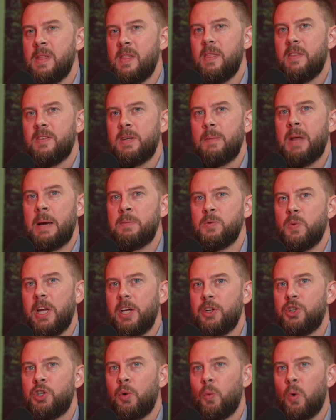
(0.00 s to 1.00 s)
sometimes we
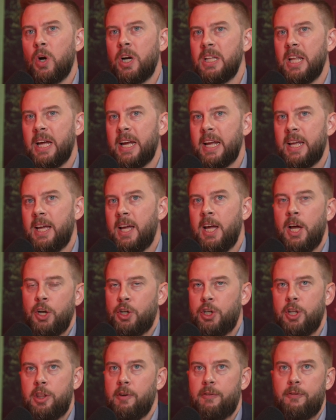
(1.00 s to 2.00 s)
get too worried, like,
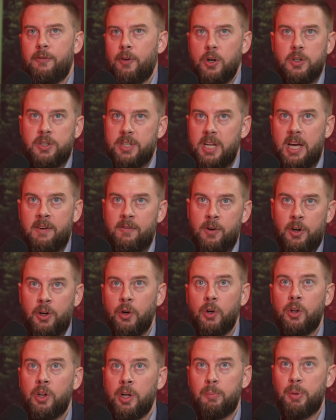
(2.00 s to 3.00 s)
did the first ever
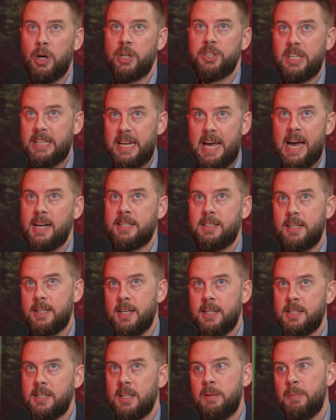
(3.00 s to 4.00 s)
nuclear project
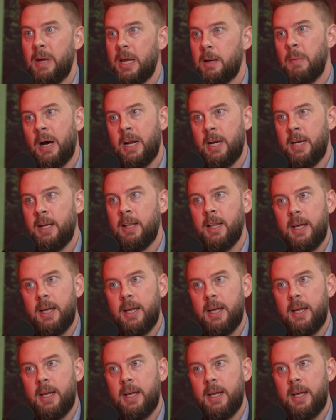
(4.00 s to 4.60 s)
accidentally make money?